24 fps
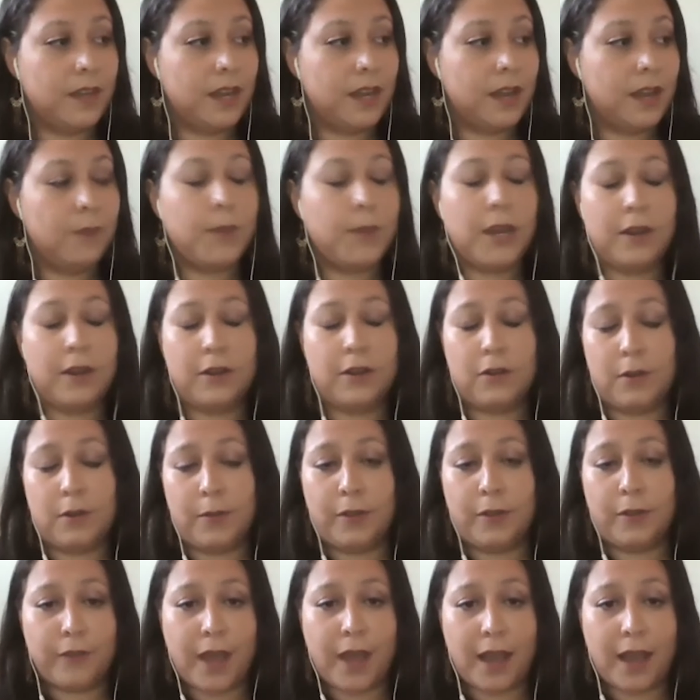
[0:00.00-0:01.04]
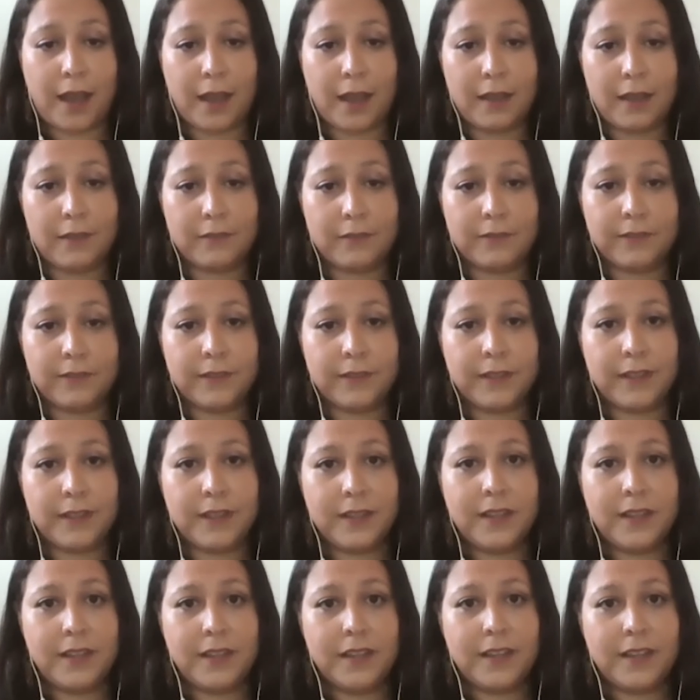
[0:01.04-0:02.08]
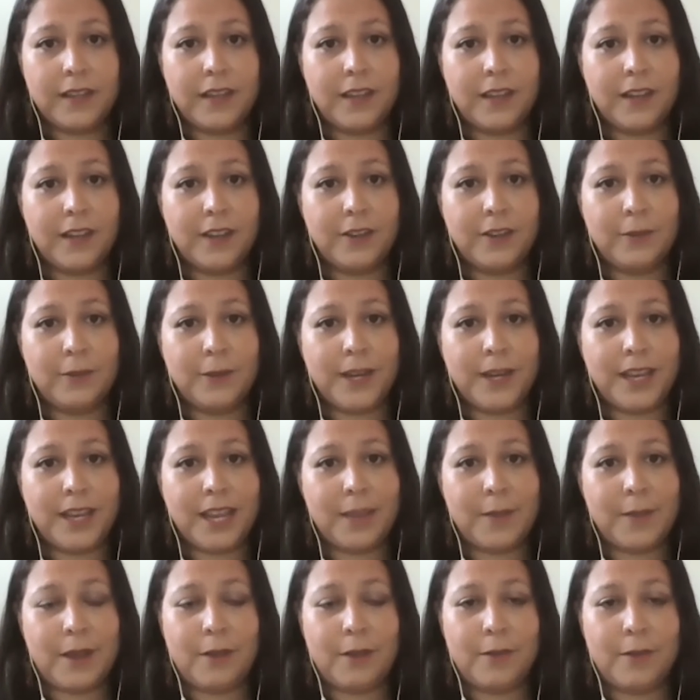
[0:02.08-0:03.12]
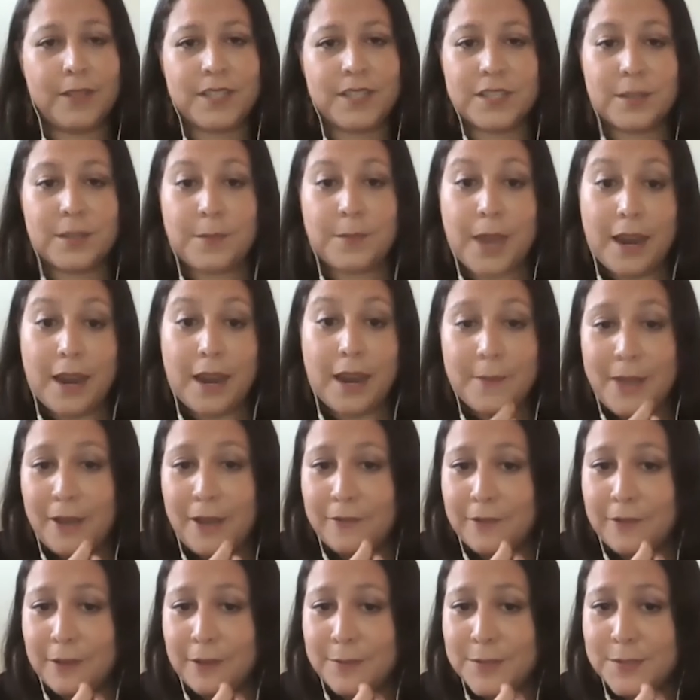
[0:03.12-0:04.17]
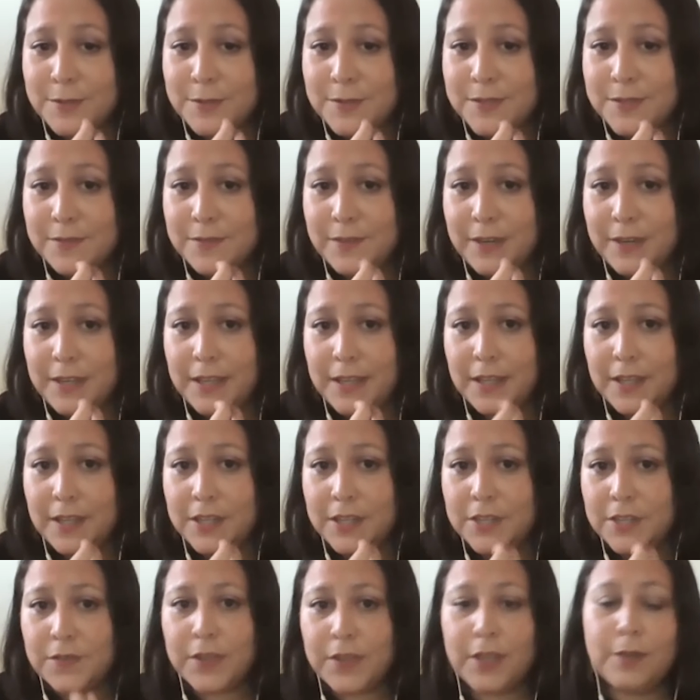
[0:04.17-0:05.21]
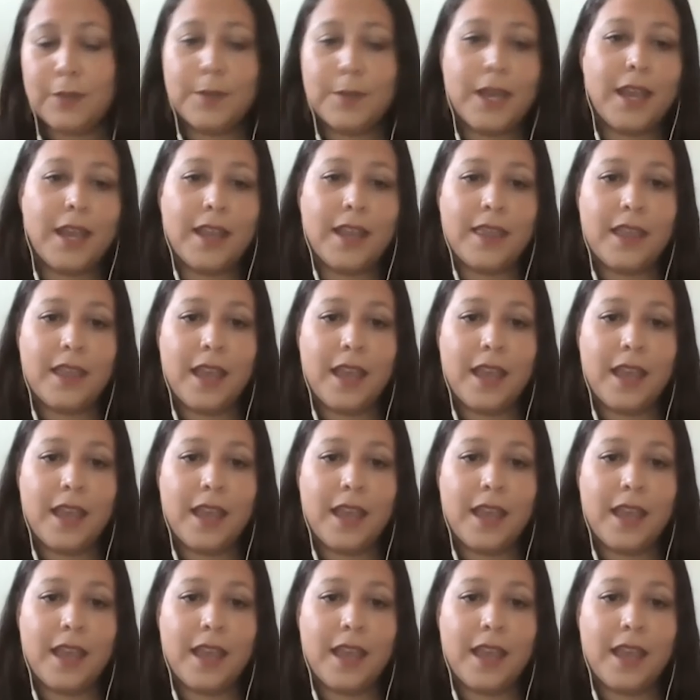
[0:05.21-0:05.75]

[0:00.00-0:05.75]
Paranormal 5, when it came out, which is a Paramount film. So it was a fairly large film. And then